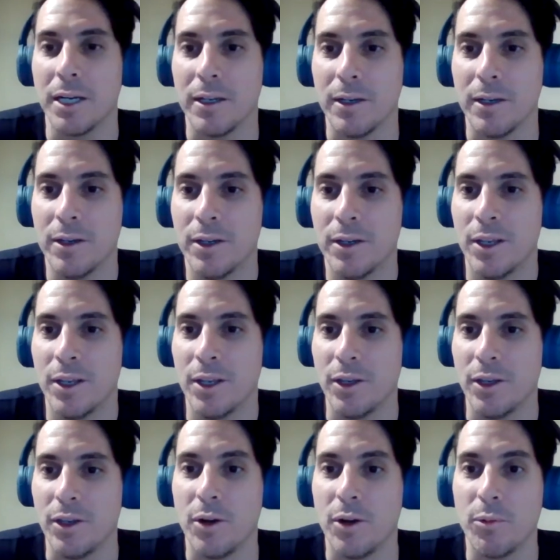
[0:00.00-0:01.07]
And,
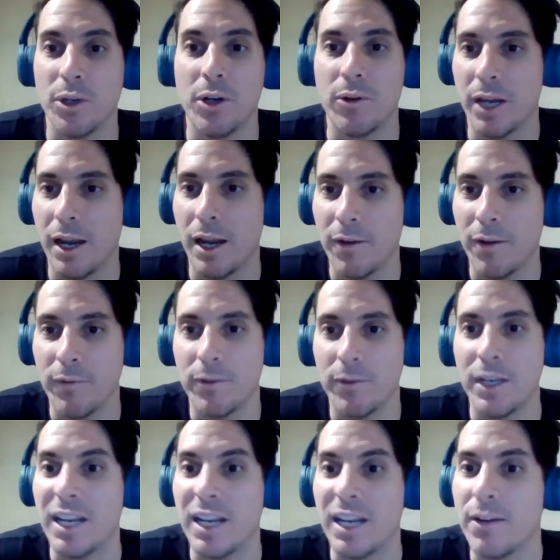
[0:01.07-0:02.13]
we don't have
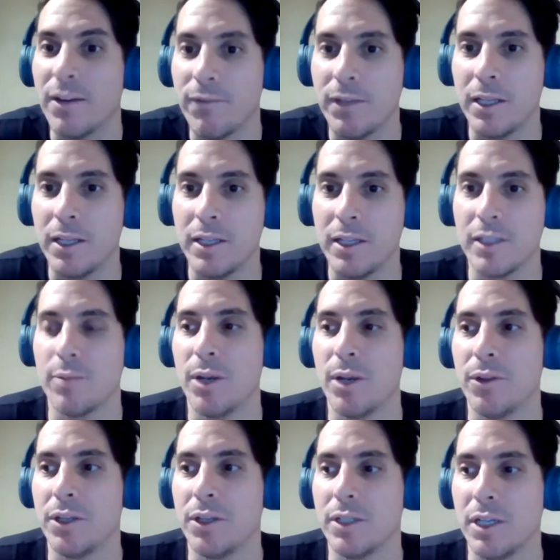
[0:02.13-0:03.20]
negative feelings
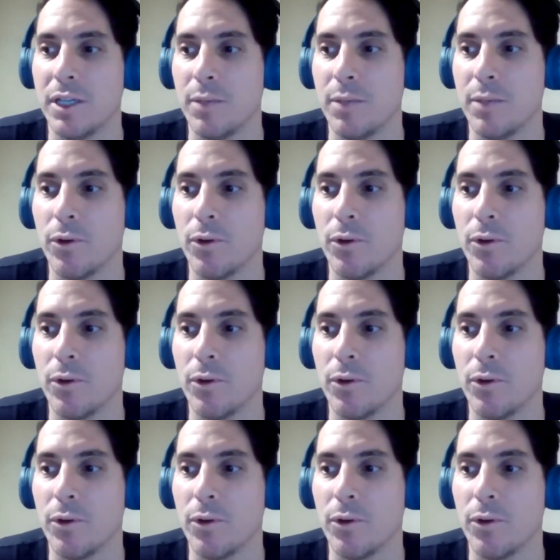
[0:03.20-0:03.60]
about this anymore.